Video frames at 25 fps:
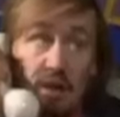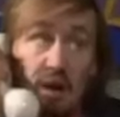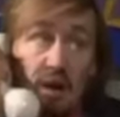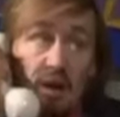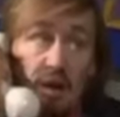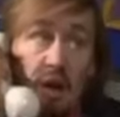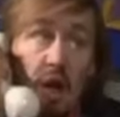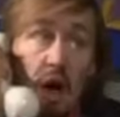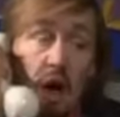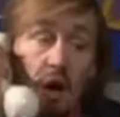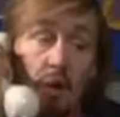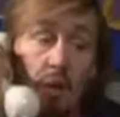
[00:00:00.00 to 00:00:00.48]
I
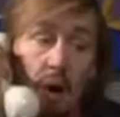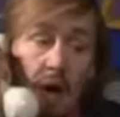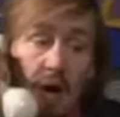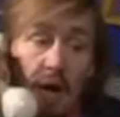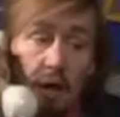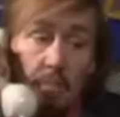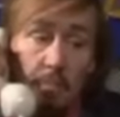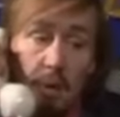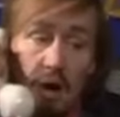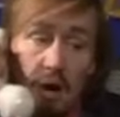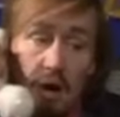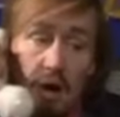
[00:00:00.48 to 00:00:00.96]
know,
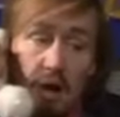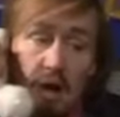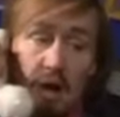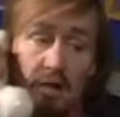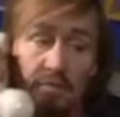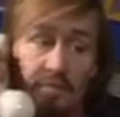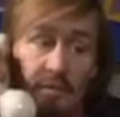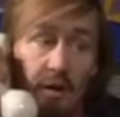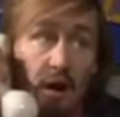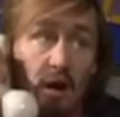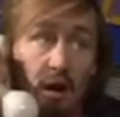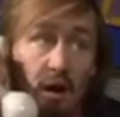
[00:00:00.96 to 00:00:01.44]
Anne, my
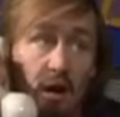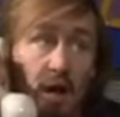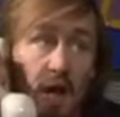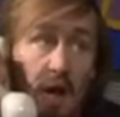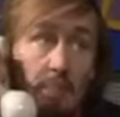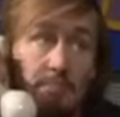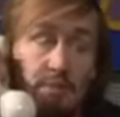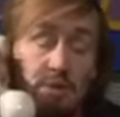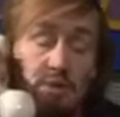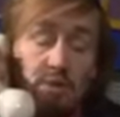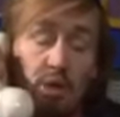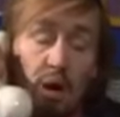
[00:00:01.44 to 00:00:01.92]
love. I
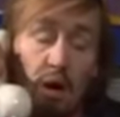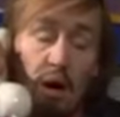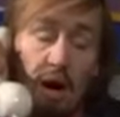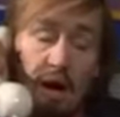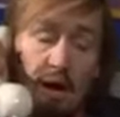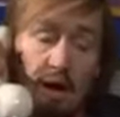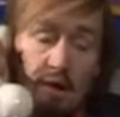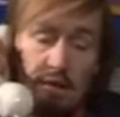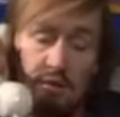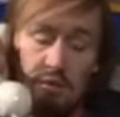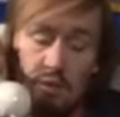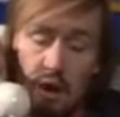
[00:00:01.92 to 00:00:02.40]
am trying
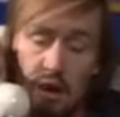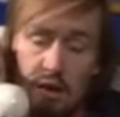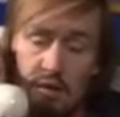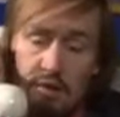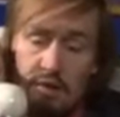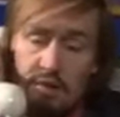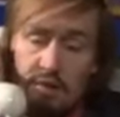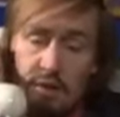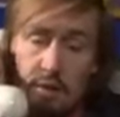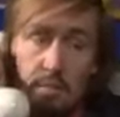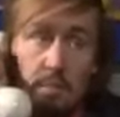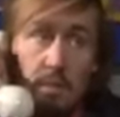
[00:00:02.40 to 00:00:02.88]
to
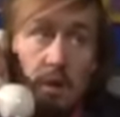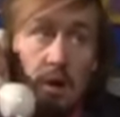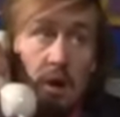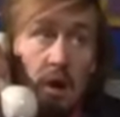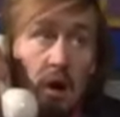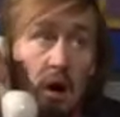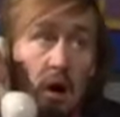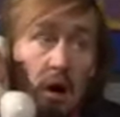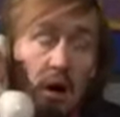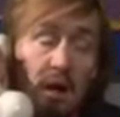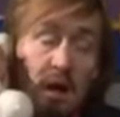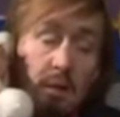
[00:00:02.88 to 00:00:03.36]
trace them.
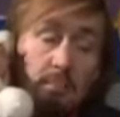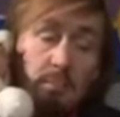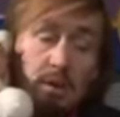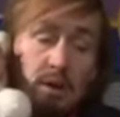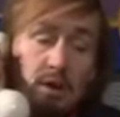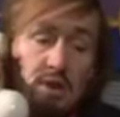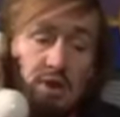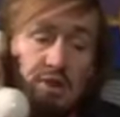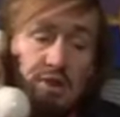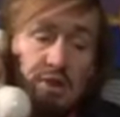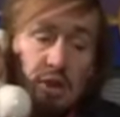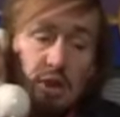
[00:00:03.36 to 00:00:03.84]
I am
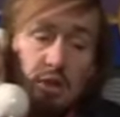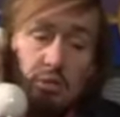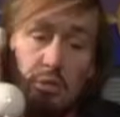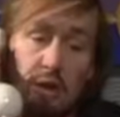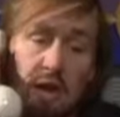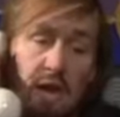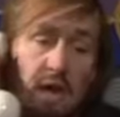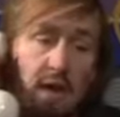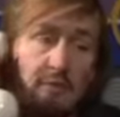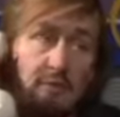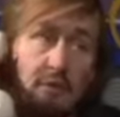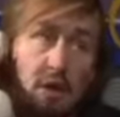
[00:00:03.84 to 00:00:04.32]

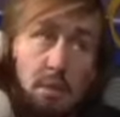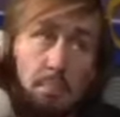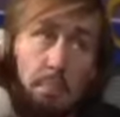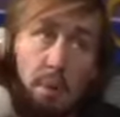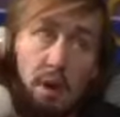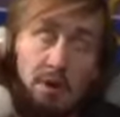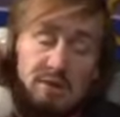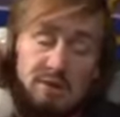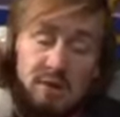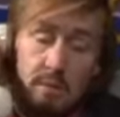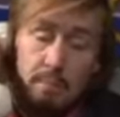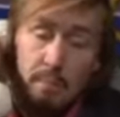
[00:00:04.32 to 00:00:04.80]
considering every
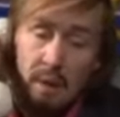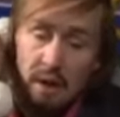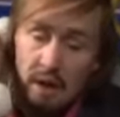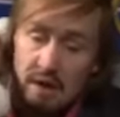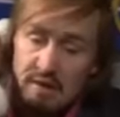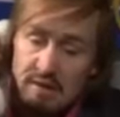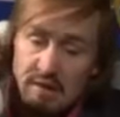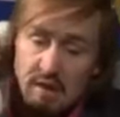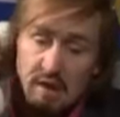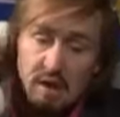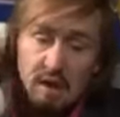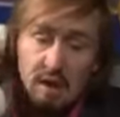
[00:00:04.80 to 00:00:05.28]

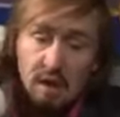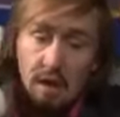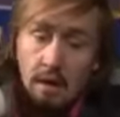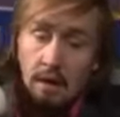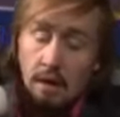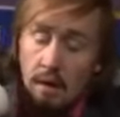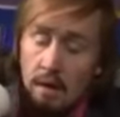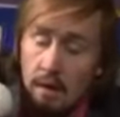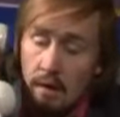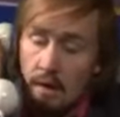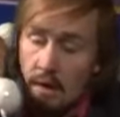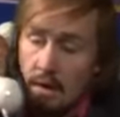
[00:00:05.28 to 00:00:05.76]
possibility.
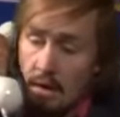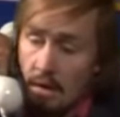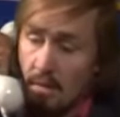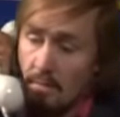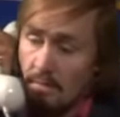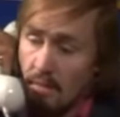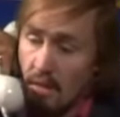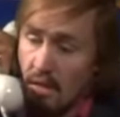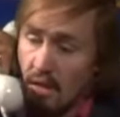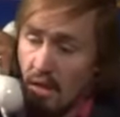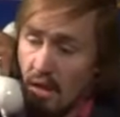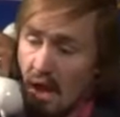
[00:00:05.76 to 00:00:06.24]

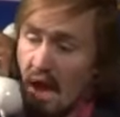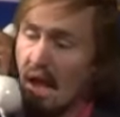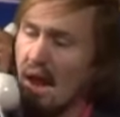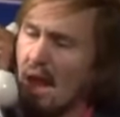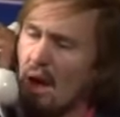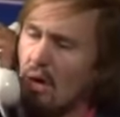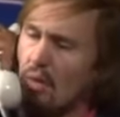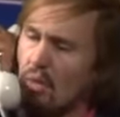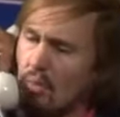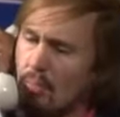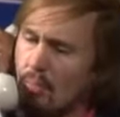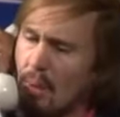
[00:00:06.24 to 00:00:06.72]

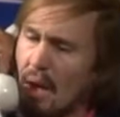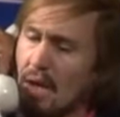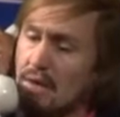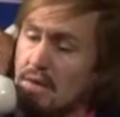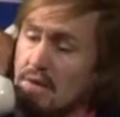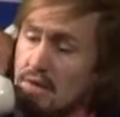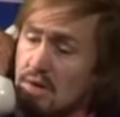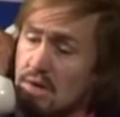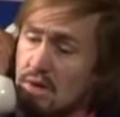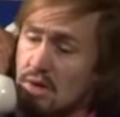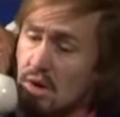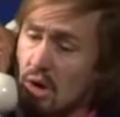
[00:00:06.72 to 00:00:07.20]
Hello,
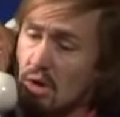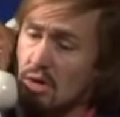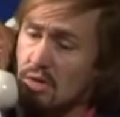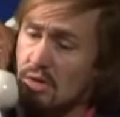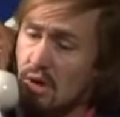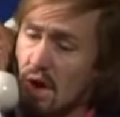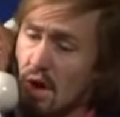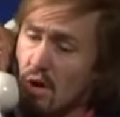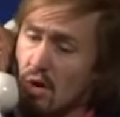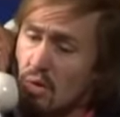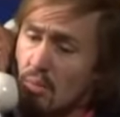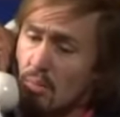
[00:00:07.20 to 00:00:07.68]
Battersea Dogs
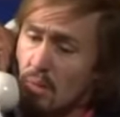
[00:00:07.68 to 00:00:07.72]
Home?